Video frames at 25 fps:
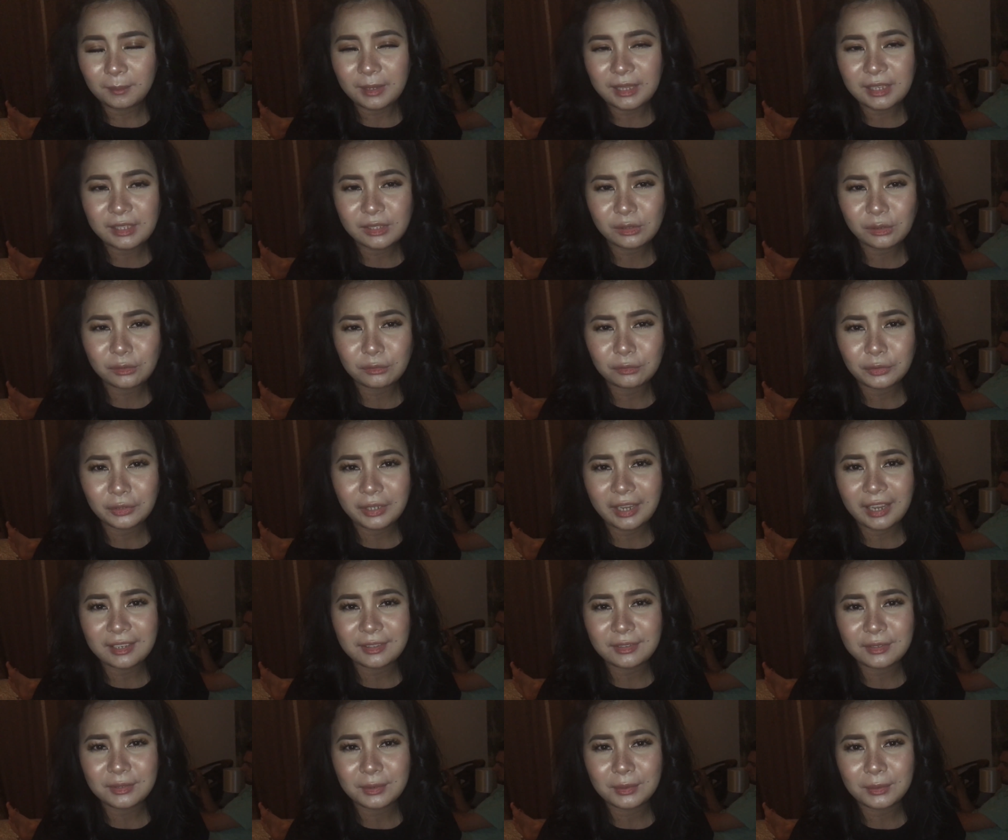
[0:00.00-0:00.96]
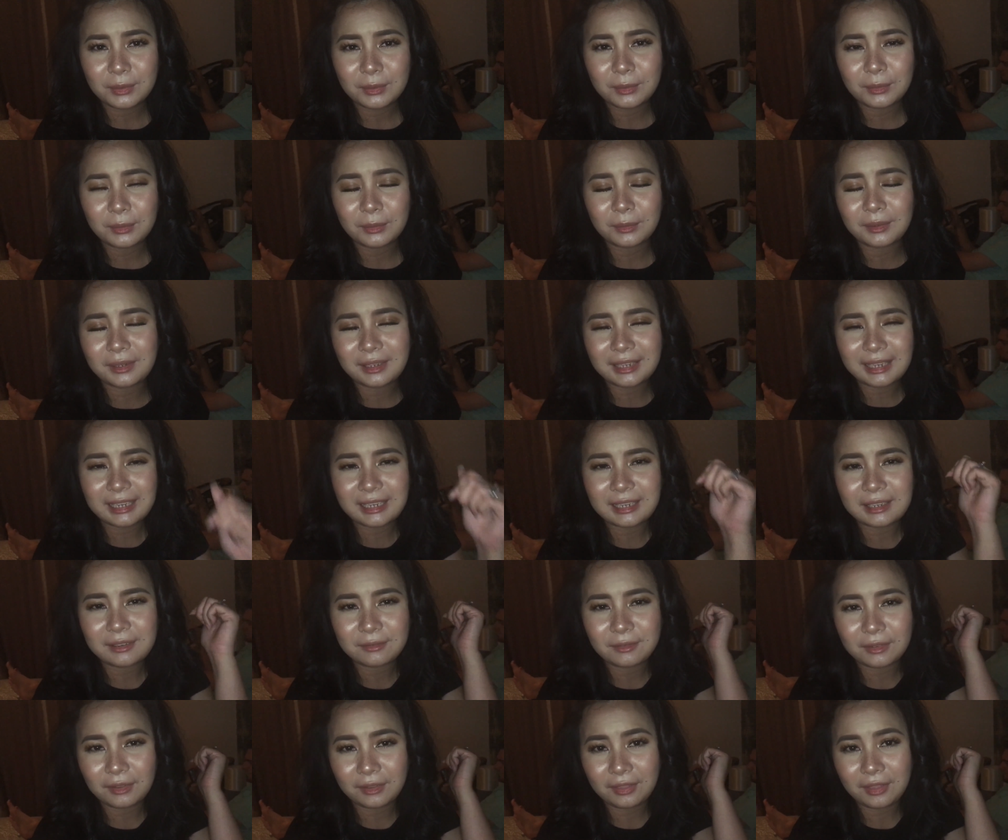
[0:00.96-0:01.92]
Please don't forget to
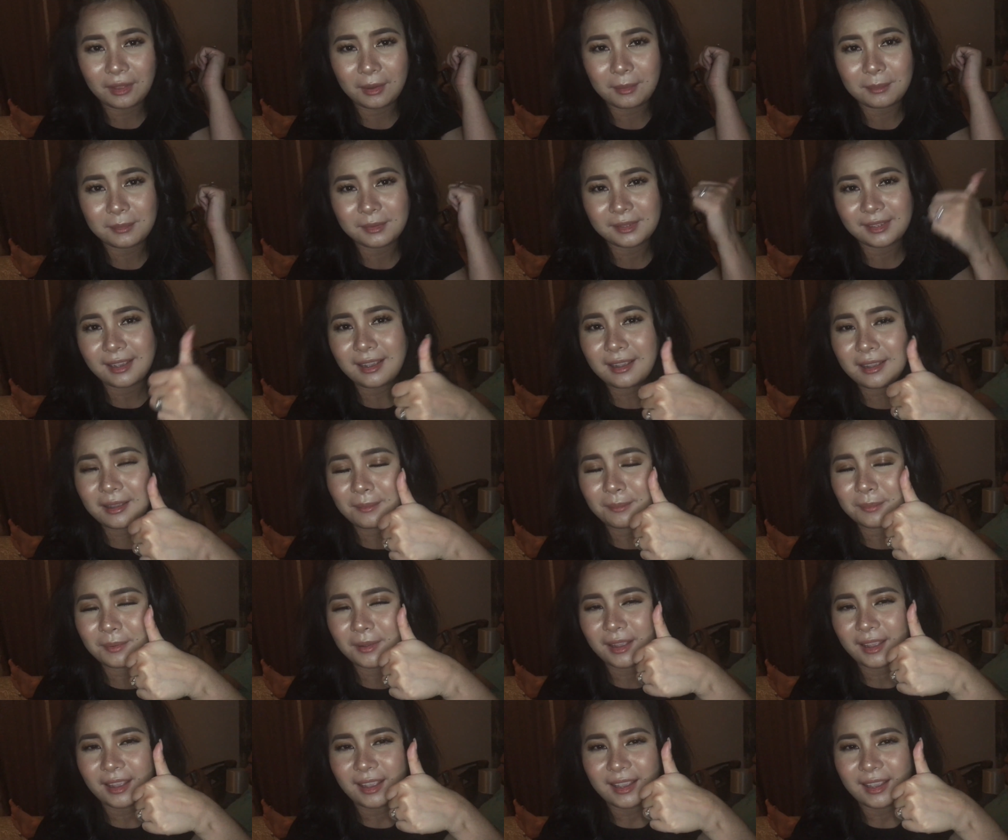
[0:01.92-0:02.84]
leave a thumbs up,